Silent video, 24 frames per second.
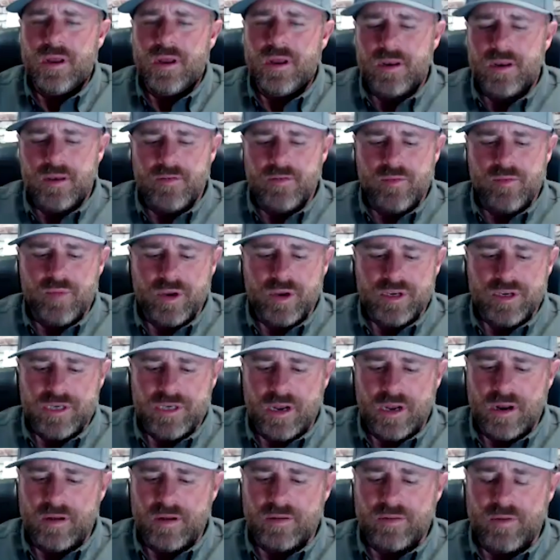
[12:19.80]
So I got to give a
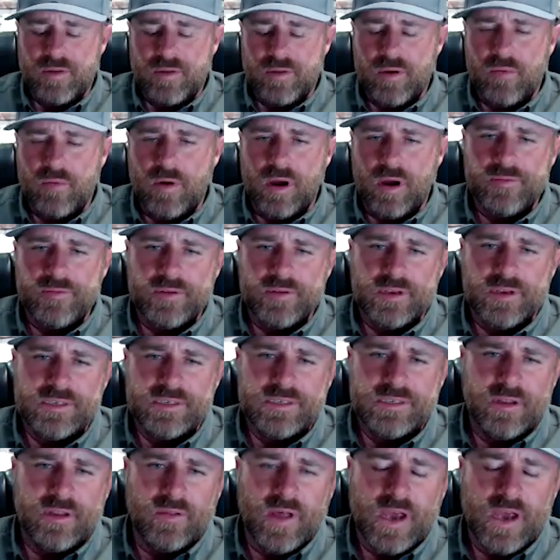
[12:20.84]
big shout out to my wife
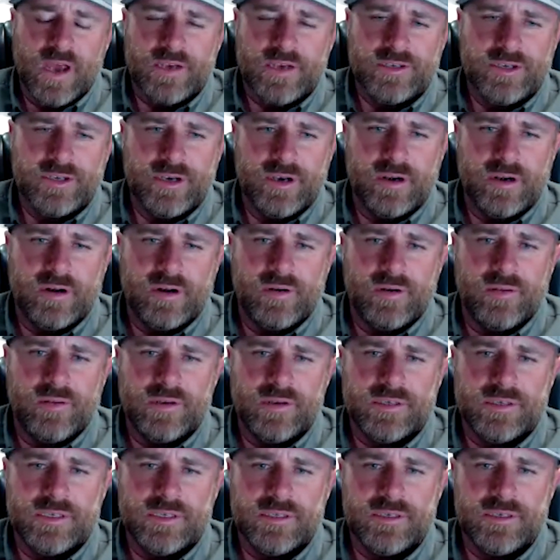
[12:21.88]
because in the last year
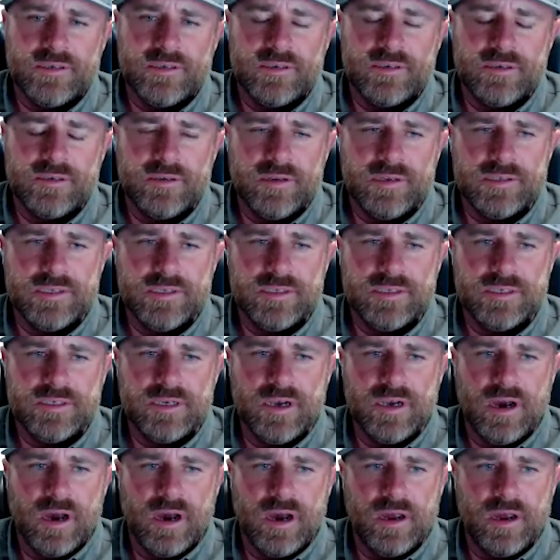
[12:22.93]
this has
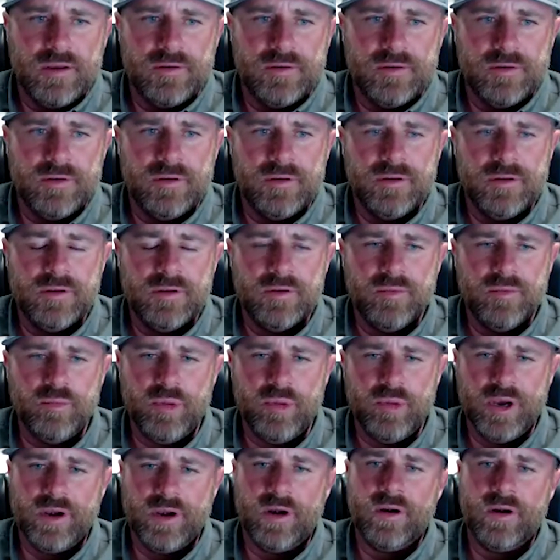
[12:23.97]
gotten
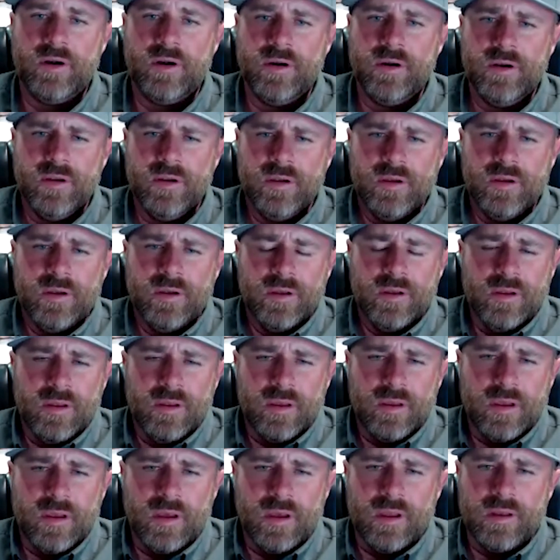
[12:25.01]
bigger
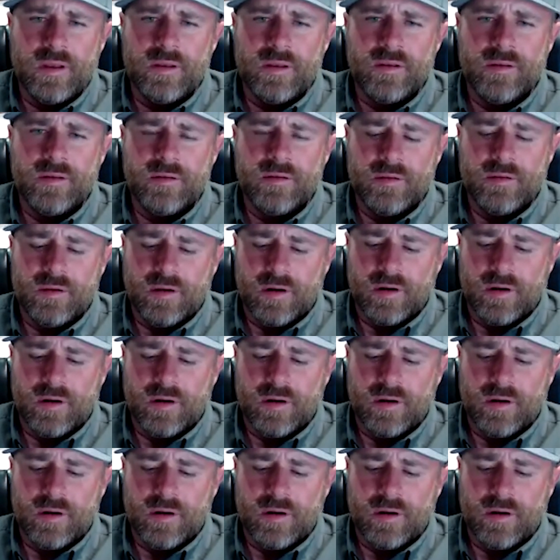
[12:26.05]
and